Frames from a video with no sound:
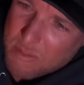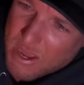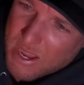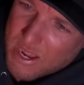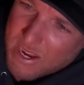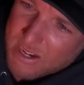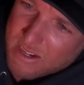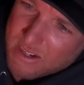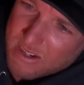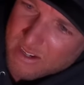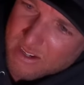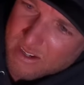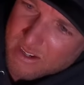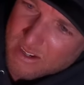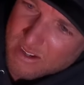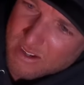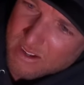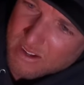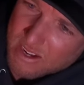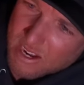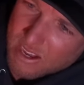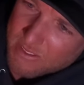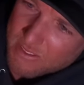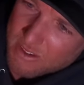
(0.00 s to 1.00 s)
meat,
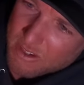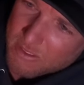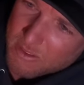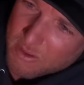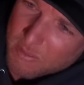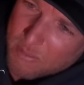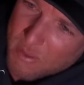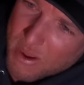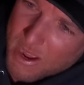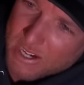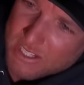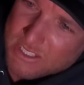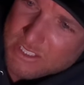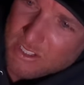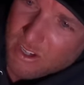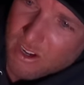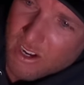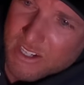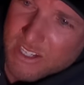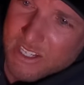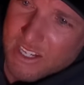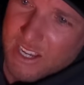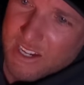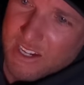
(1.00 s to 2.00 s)
and then on the back
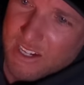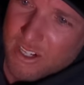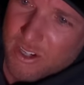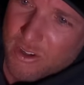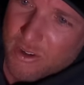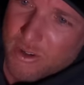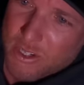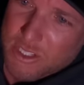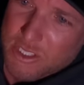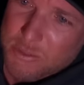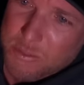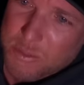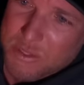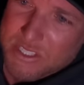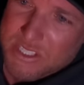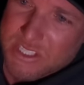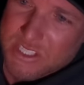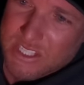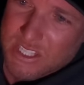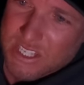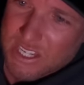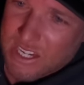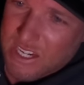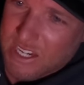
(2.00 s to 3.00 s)
side you get a crispy
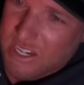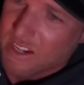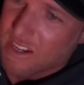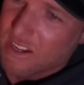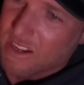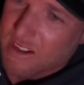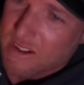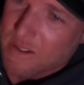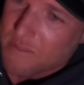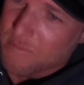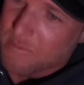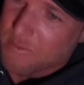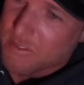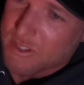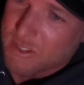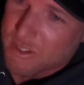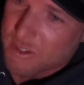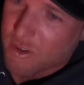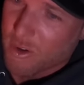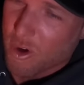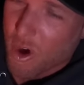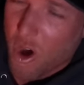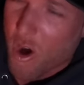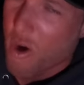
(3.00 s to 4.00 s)
skin.
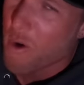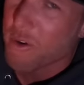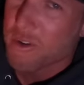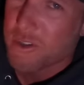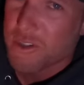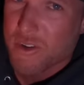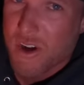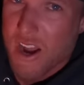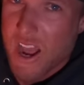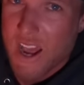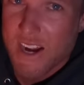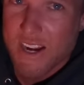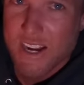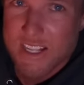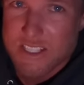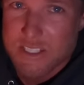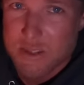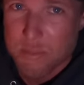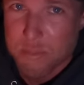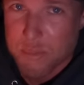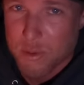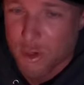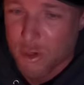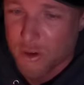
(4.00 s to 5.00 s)
Coral trout has
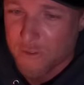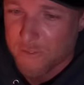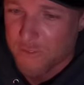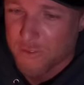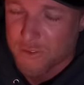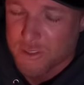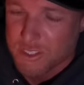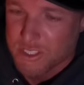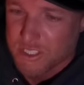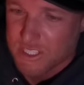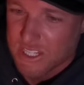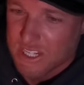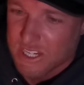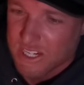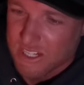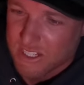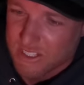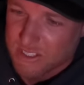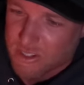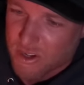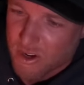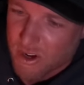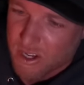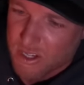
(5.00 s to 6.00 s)
a beautiful skin.
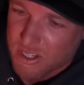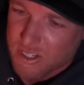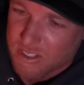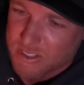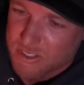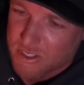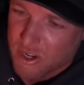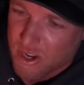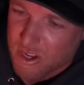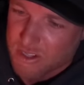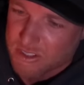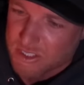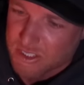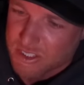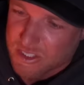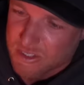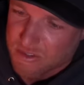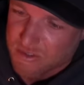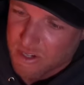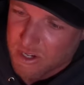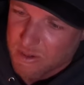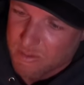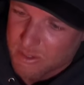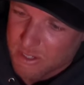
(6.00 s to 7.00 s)
It, tur it turns
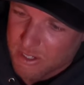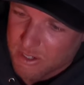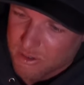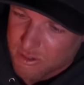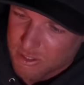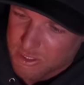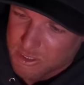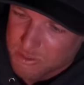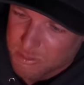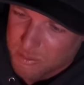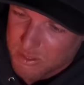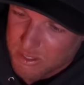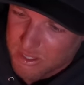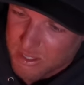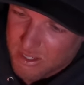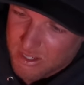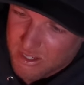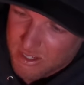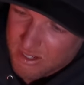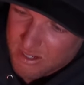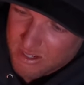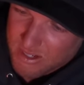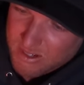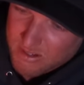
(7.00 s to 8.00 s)
extremely crispy
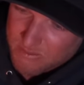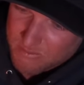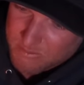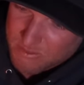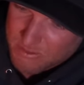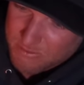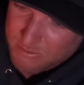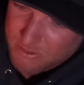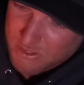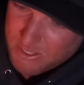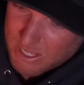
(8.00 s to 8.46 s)
if